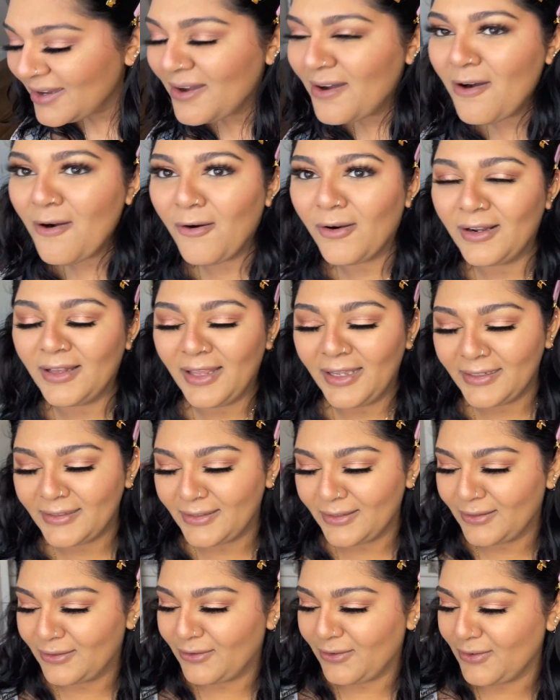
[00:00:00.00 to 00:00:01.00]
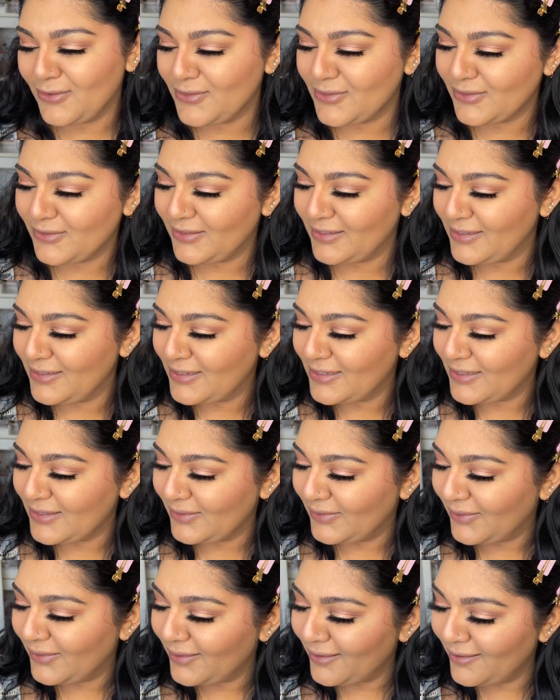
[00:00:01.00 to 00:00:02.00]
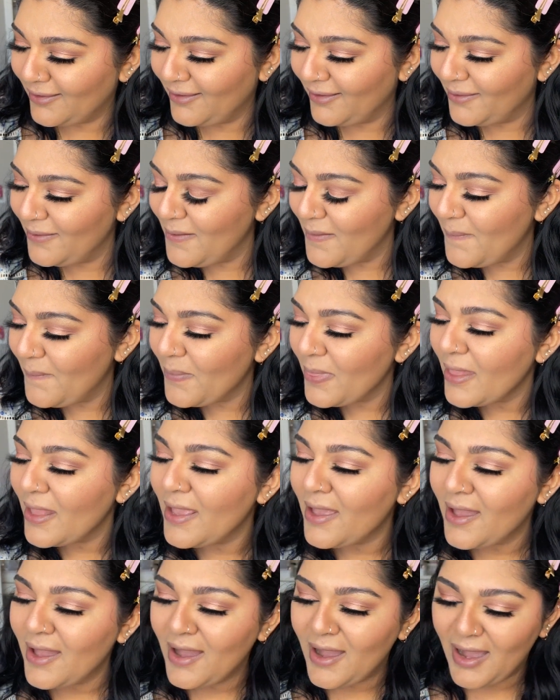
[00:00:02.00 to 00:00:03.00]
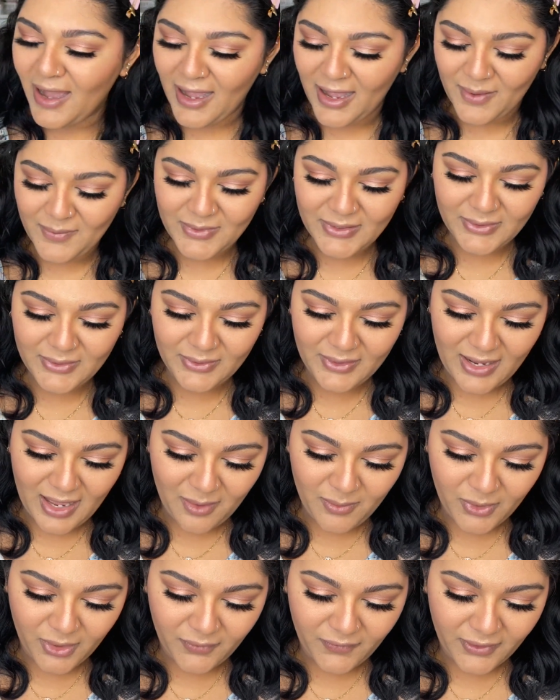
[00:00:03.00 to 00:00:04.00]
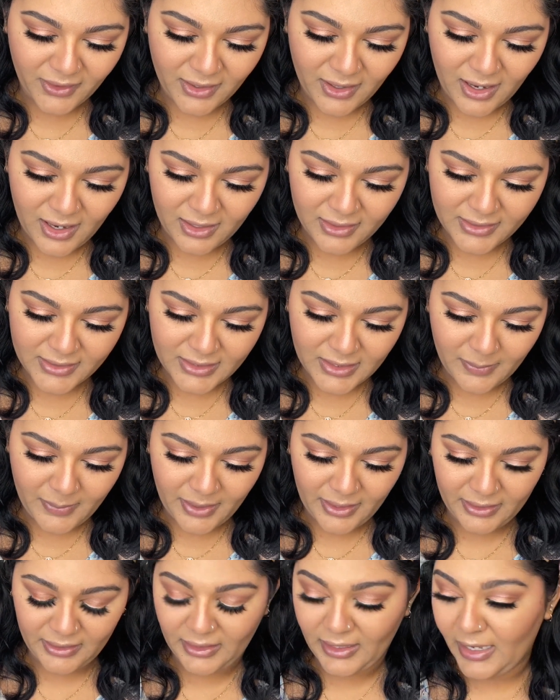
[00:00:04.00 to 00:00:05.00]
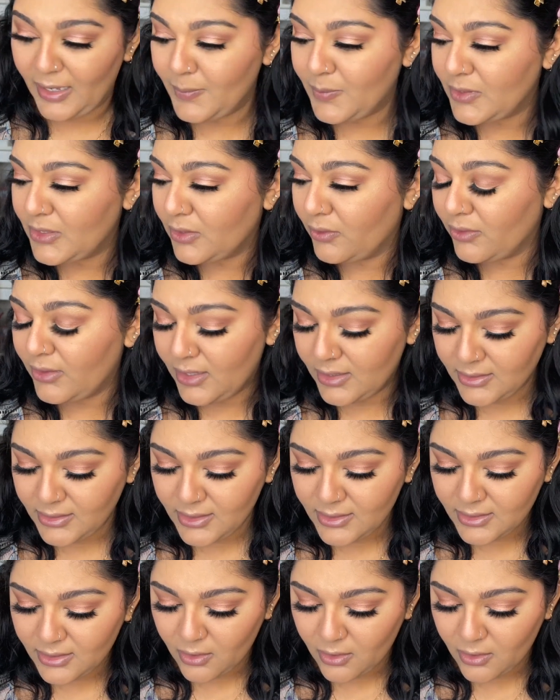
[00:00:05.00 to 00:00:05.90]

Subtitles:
or like the grocery store. So now moving on to my lips. So this is a